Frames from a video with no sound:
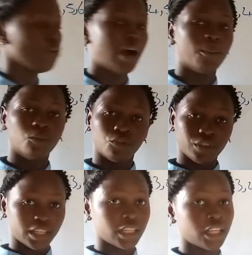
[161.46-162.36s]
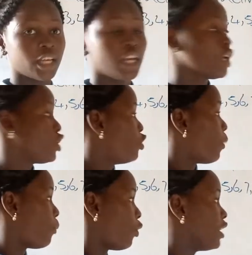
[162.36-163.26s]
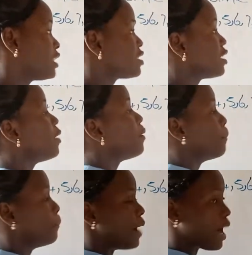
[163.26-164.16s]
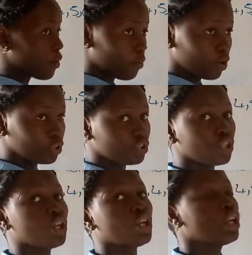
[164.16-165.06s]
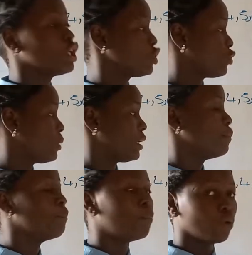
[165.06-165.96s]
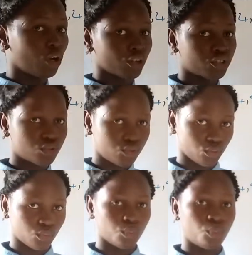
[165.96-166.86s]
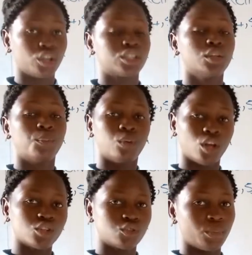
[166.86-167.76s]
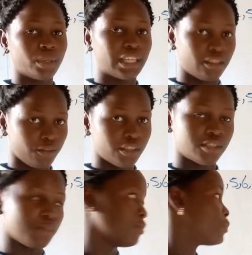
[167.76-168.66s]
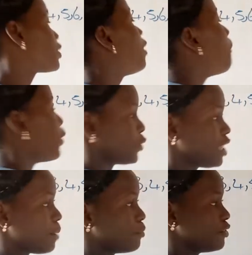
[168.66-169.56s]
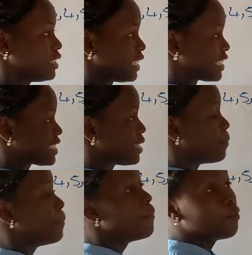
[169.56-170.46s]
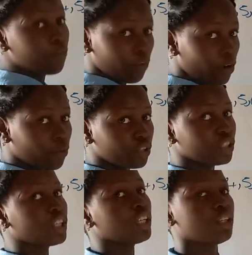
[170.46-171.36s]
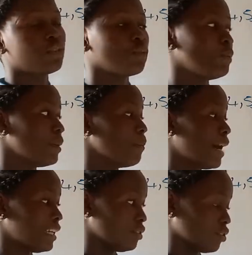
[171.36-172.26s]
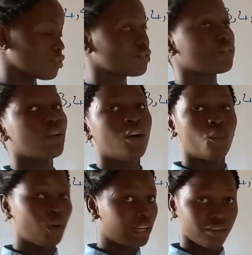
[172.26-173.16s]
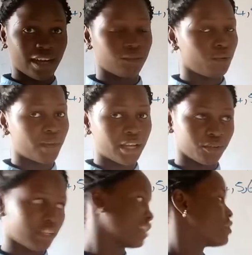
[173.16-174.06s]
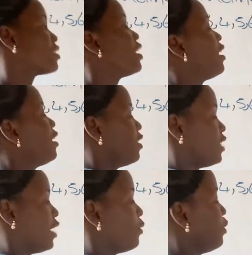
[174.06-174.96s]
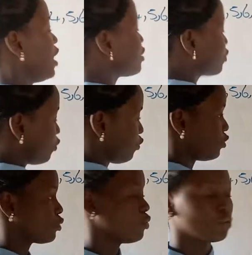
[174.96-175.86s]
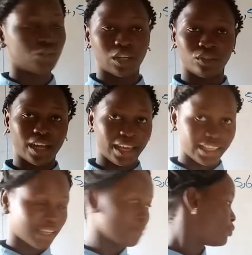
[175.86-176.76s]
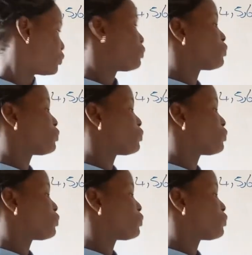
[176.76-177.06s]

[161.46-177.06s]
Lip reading: you are moving your point backward, it will be +2, but the plus will be invisible. But when you are moving it forward, it will be minus whatever number you get. Now let's go to another example.